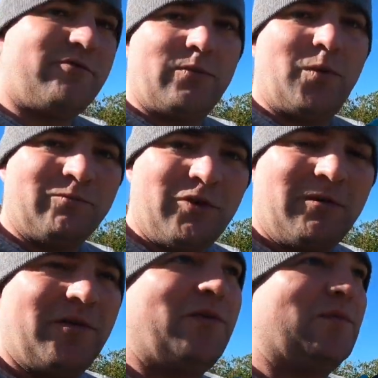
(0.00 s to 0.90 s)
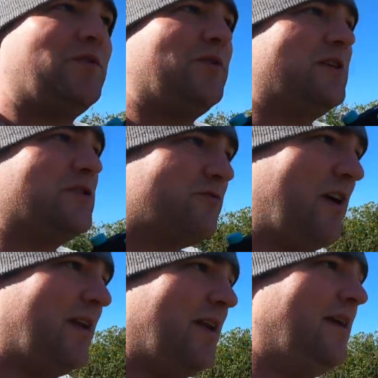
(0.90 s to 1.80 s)
run one roll of film through this
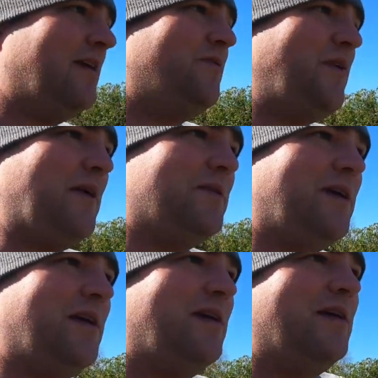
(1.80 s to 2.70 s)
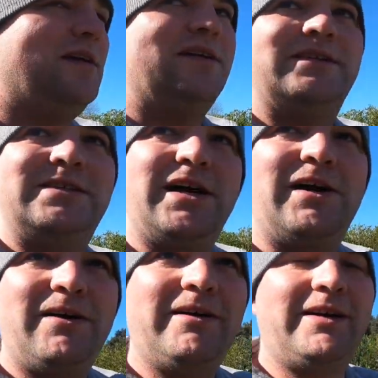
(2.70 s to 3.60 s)
already, found a
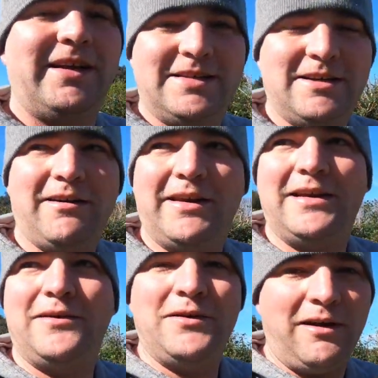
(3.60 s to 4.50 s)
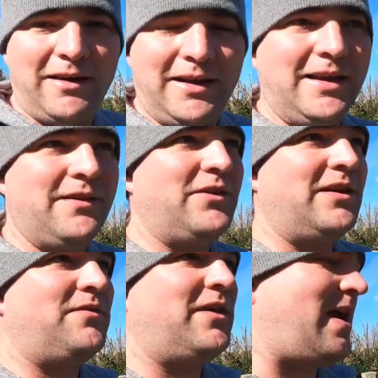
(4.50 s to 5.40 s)
tiny little light leak if you
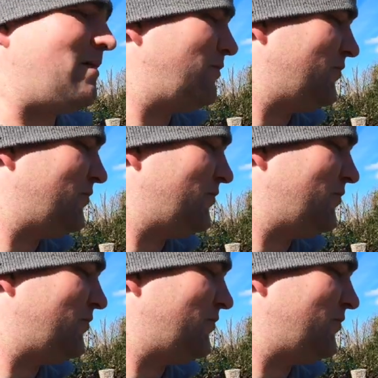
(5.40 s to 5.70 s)
left the camera